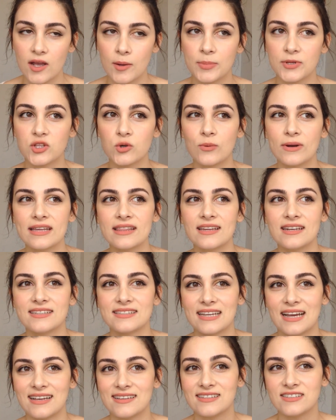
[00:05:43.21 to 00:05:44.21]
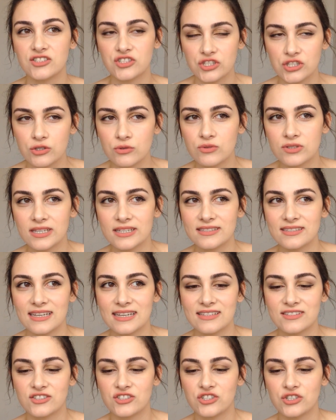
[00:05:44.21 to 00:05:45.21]
but the way that Italians use it
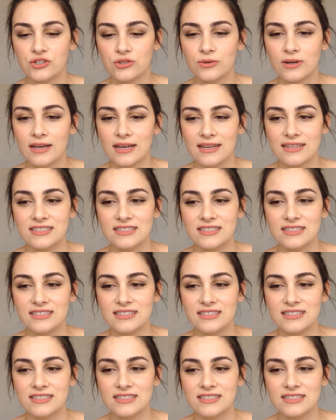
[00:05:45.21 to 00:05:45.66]
is to